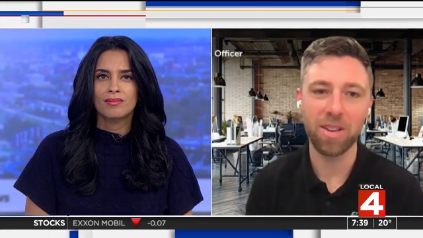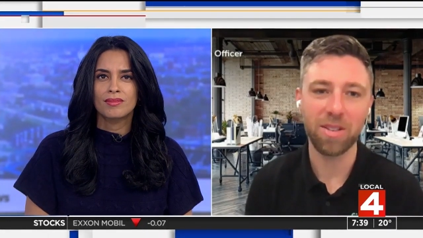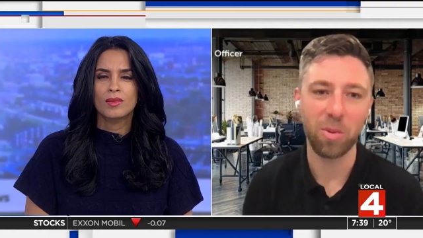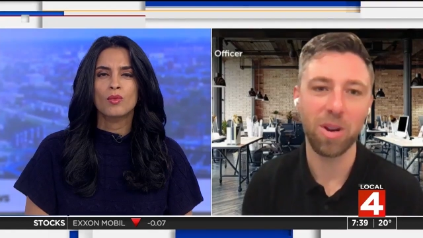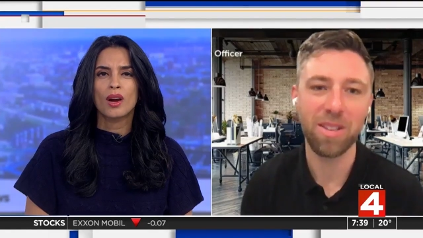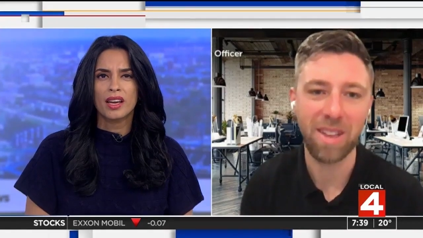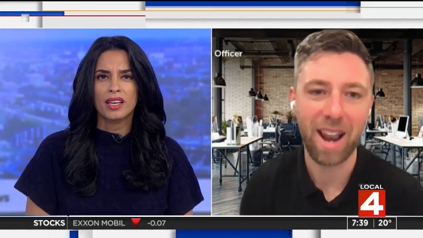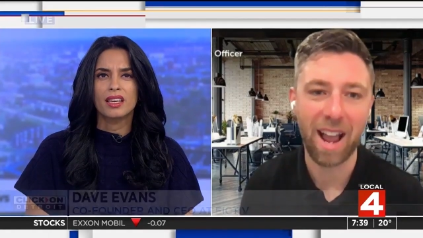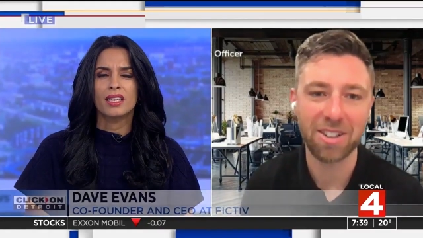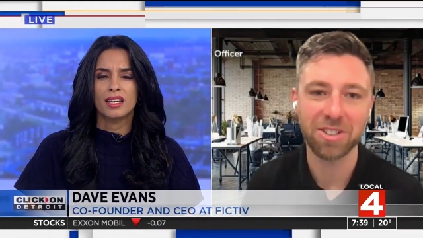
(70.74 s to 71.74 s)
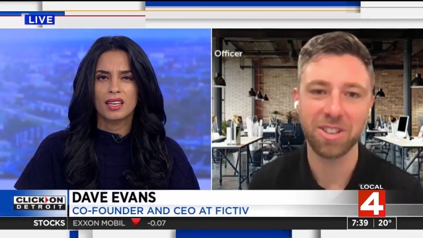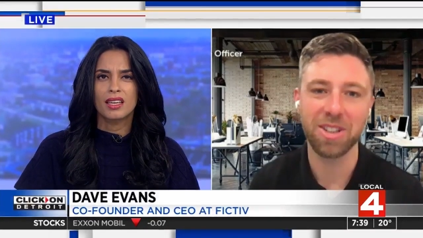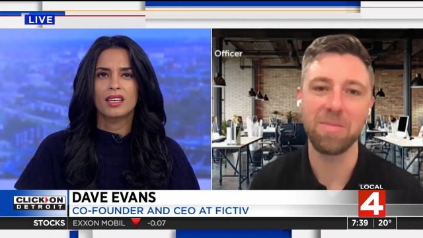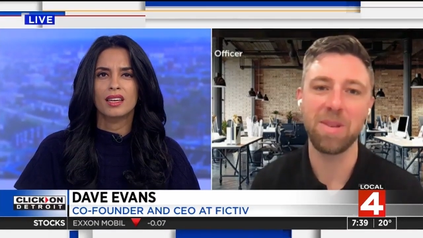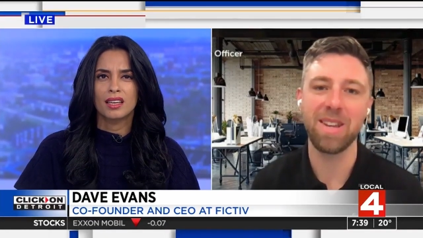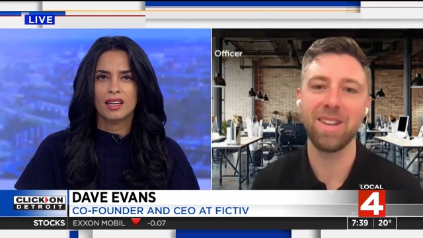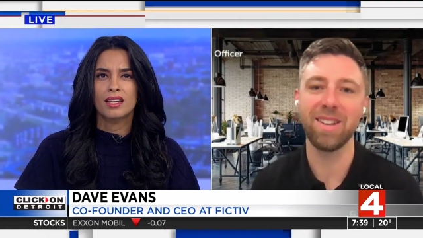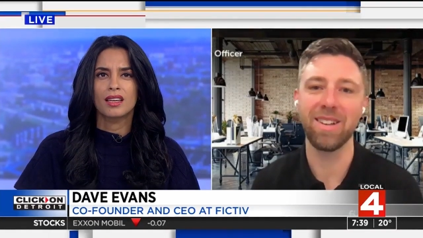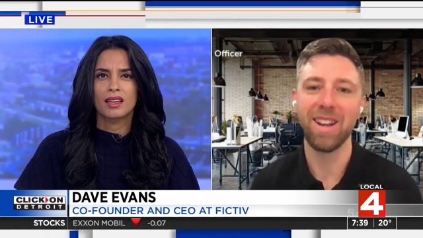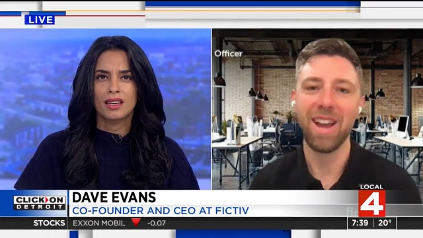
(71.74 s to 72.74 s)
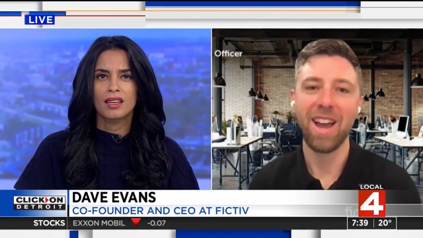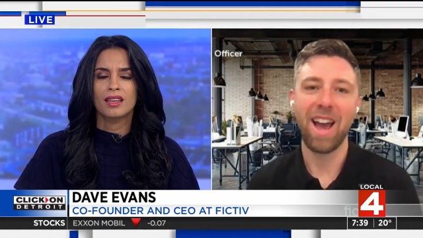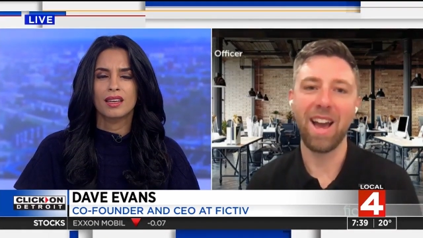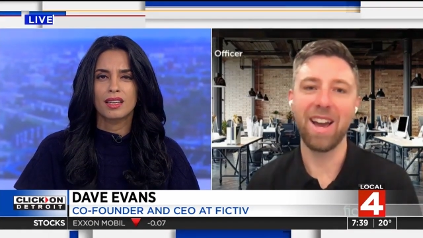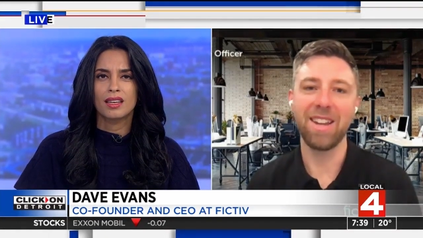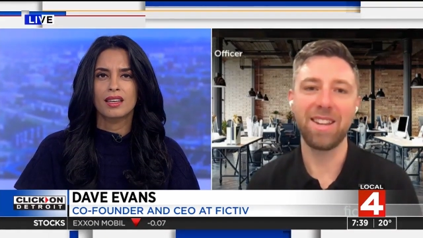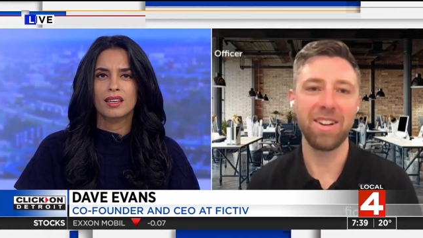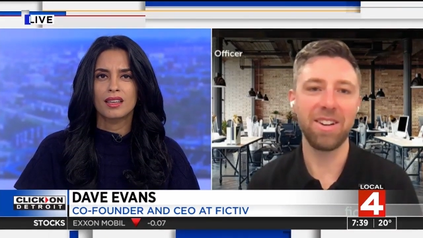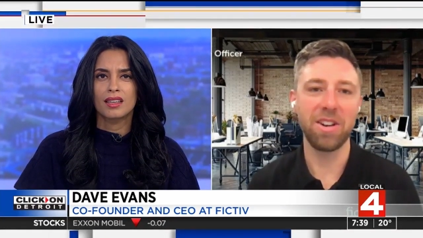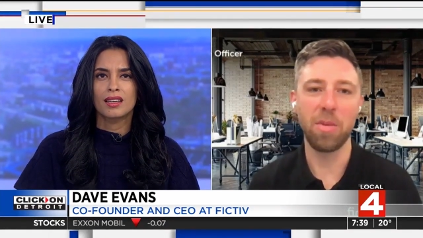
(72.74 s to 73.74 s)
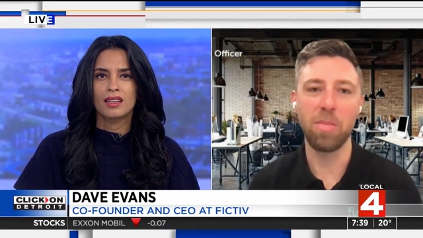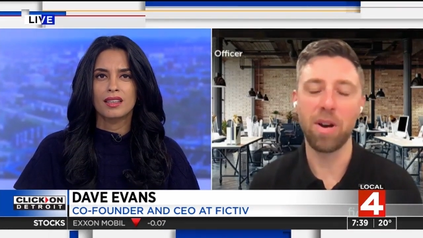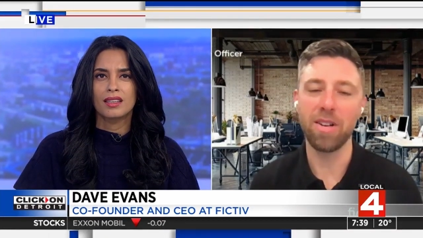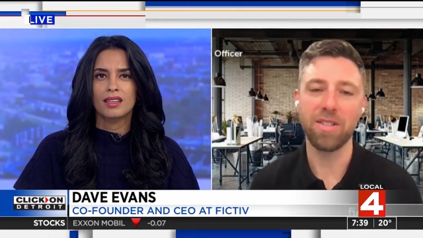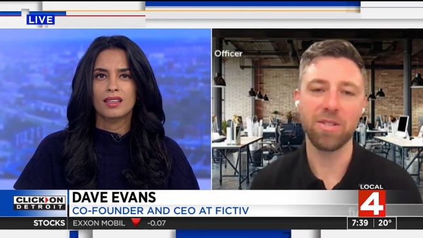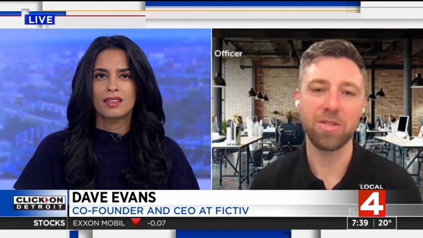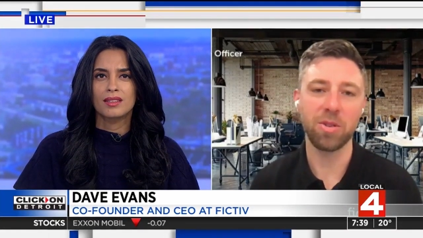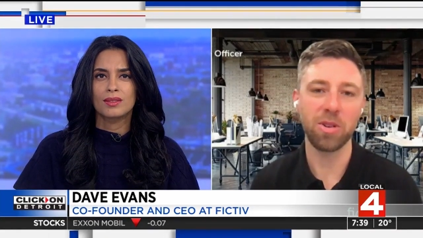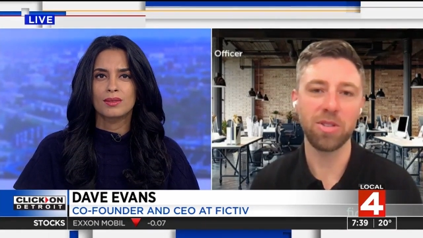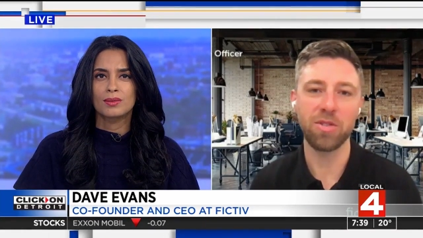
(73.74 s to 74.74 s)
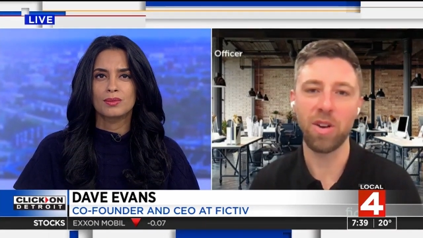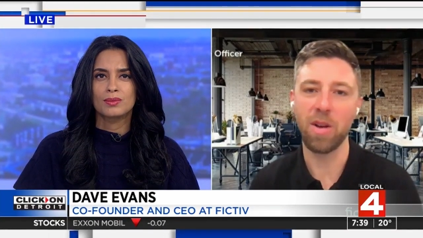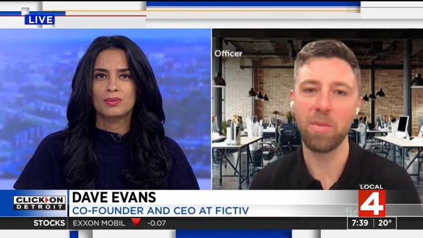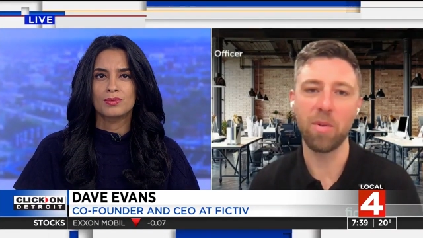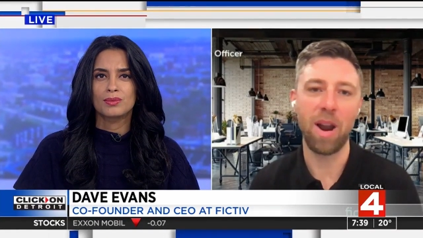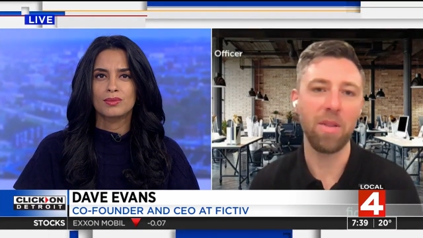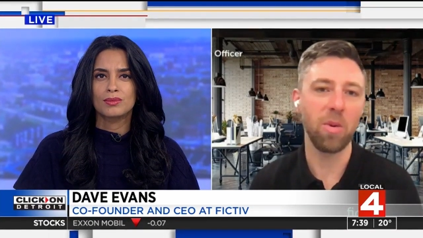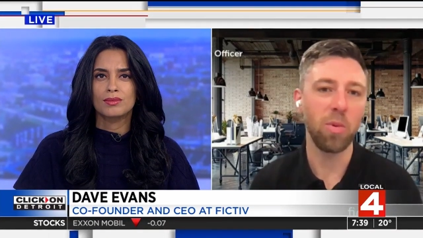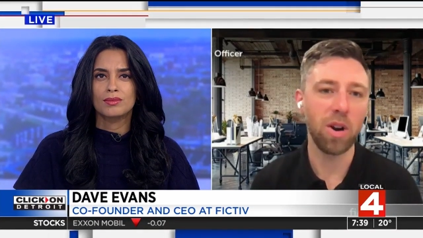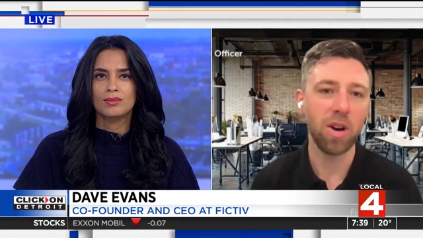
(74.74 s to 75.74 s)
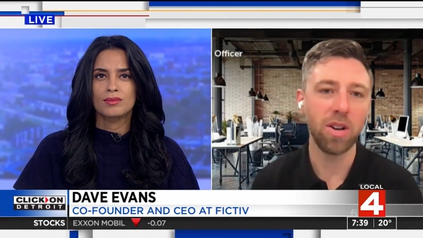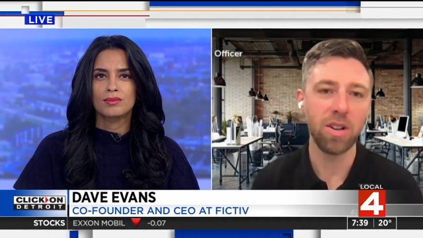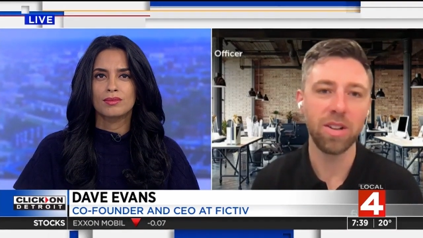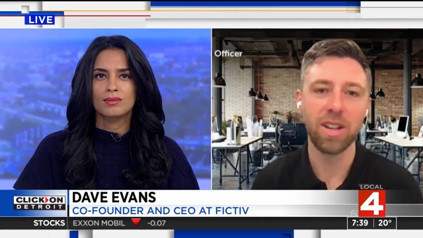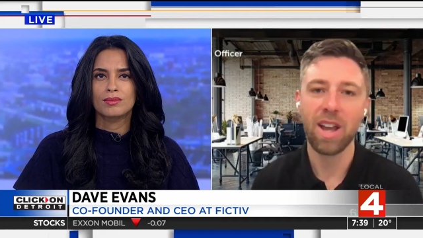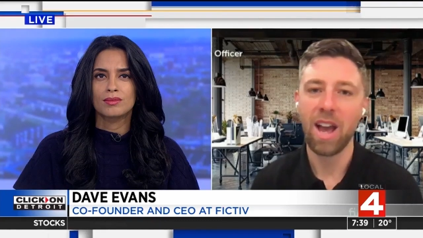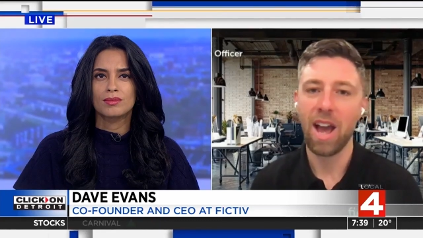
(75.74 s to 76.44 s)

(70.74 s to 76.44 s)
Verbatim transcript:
Speaker 1: is what does right. that actually mean? Uh, here, you know, parts are sourced from around the world.